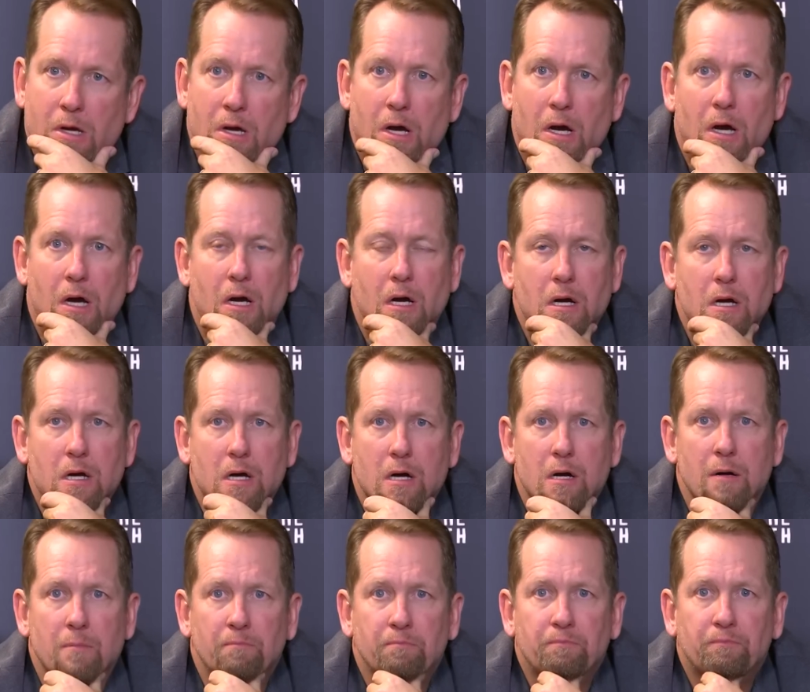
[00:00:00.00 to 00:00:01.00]

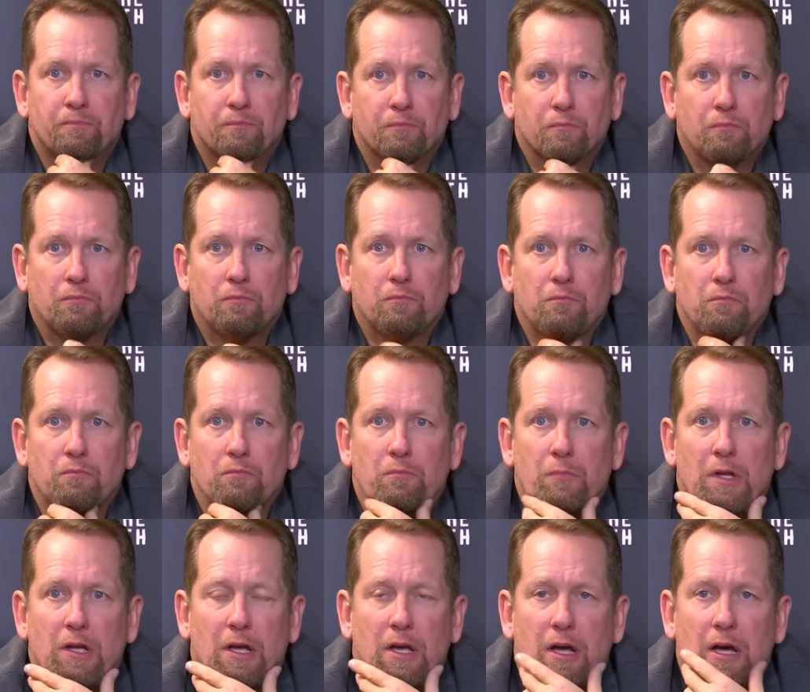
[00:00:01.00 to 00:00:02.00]

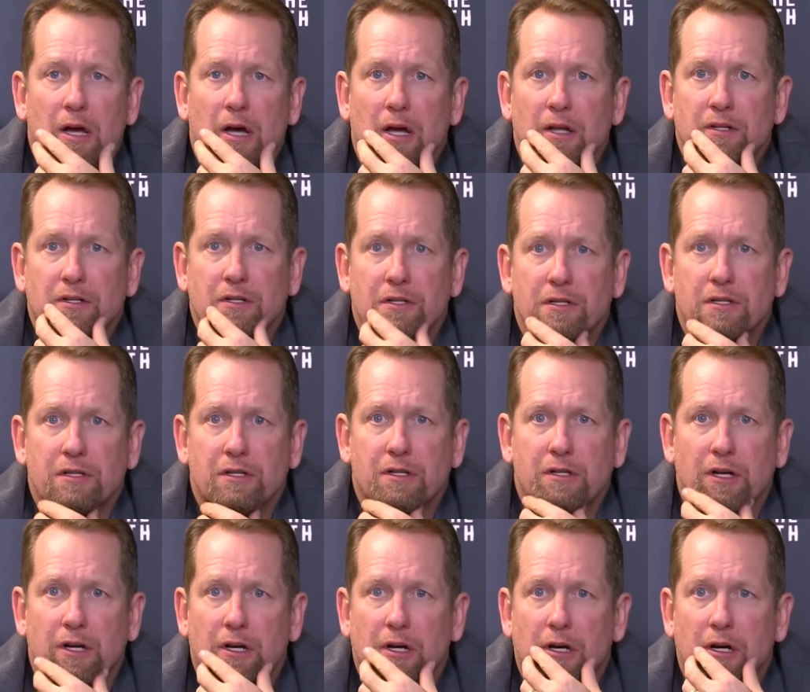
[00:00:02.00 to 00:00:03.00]
I just
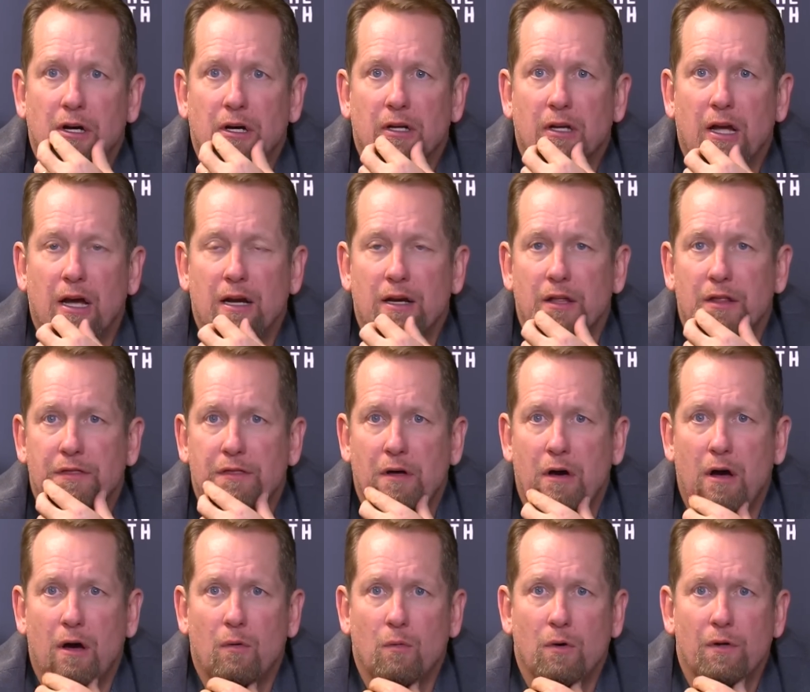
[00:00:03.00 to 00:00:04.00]
kind of
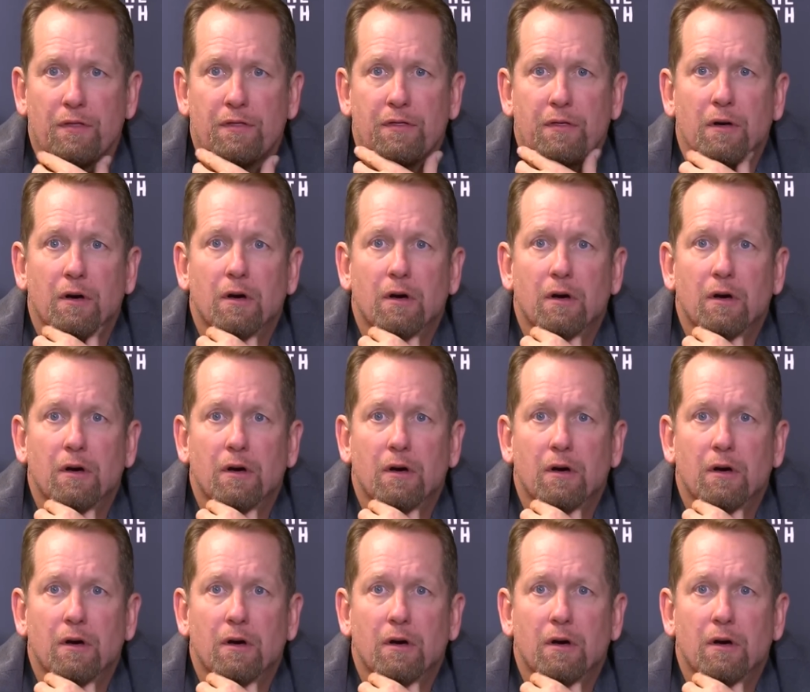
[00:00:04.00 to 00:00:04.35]
thought with